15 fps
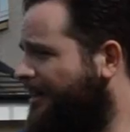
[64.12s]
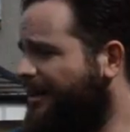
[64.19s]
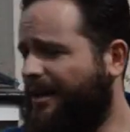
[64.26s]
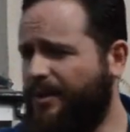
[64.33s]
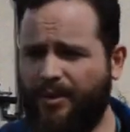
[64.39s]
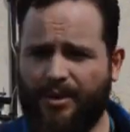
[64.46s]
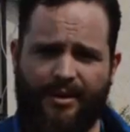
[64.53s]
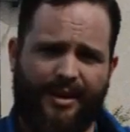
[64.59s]
I
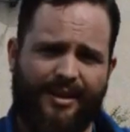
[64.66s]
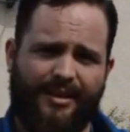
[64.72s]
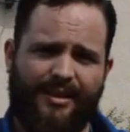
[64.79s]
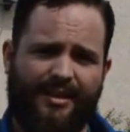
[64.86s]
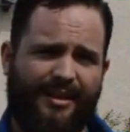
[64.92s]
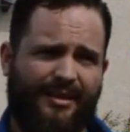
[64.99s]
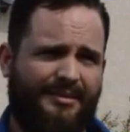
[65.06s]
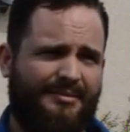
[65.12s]
know you're
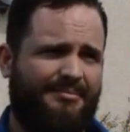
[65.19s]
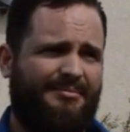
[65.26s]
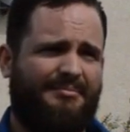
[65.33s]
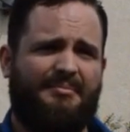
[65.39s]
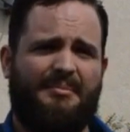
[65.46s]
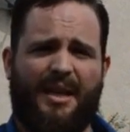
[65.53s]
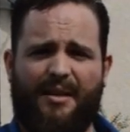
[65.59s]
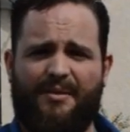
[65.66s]
thinking,
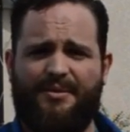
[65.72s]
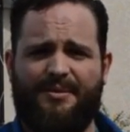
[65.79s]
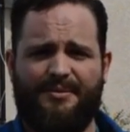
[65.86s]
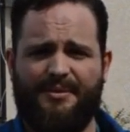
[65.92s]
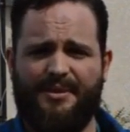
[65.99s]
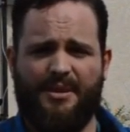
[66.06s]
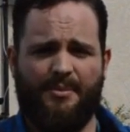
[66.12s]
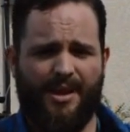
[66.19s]
Gav,
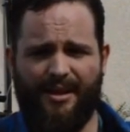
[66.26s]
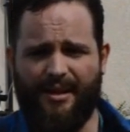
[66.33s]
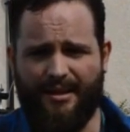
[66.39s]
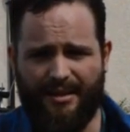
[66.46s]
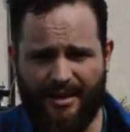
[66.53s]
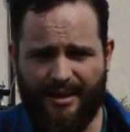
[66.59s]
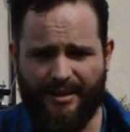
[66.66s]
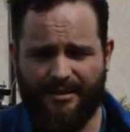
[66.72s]
it's the middle of the
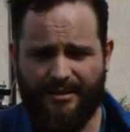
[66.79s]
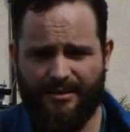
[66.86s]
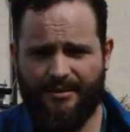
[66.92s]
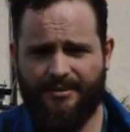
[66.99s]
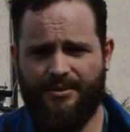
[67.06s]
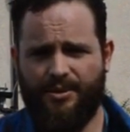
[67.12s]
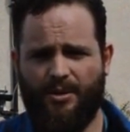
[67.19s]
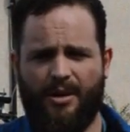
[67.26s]
day.
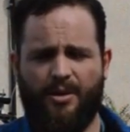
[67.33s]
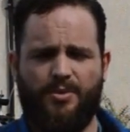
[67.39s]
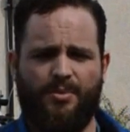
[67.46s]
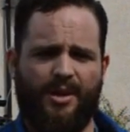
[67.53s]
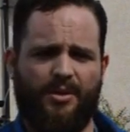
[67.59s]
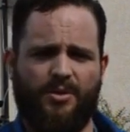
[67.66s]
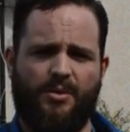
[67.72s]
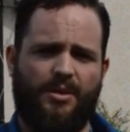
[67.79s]
Surely
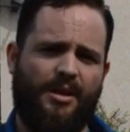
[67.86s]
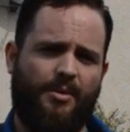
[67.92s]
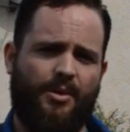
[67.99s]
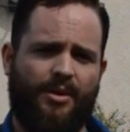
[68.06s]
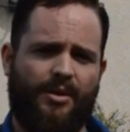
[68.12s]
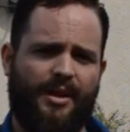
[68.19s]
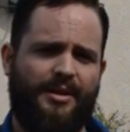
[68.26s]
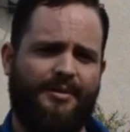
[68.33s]
housebreakers only come
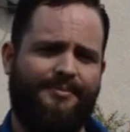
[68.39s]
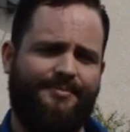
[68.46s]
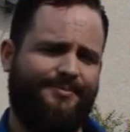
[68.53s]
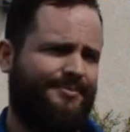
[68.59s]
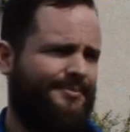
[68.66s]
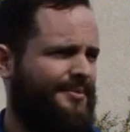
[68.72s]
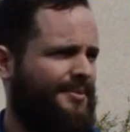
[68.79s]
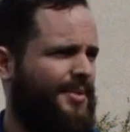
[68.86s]
out at night.
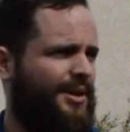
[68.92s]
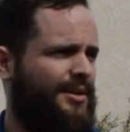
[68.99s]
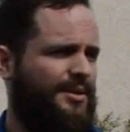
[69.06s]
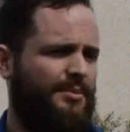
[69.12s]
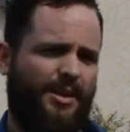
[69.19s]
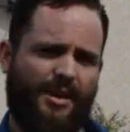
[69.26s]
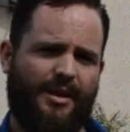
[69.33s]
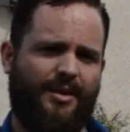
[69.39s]
But
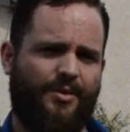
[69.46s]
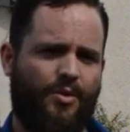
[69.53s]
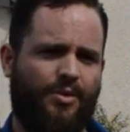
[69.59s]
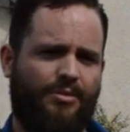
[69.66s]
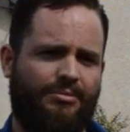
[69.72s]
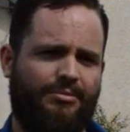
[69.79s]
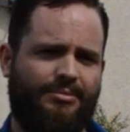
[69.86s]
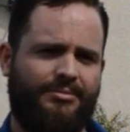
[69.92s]
you'd be thinking
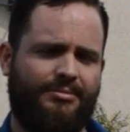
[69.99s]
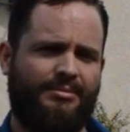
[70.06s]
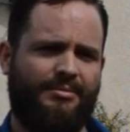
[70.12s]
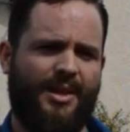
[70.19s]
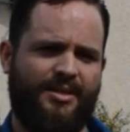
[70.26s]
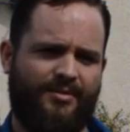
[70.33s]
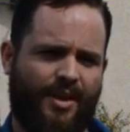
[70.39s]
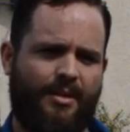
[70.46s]
wrong.
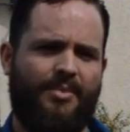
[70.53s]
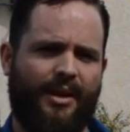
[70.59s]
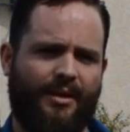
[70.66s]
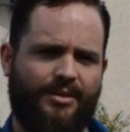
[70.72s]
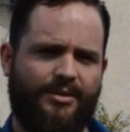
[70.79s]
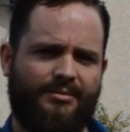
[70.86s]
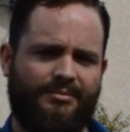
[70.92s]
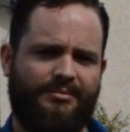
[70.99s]
That's
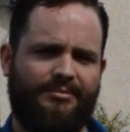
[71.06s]
vampires.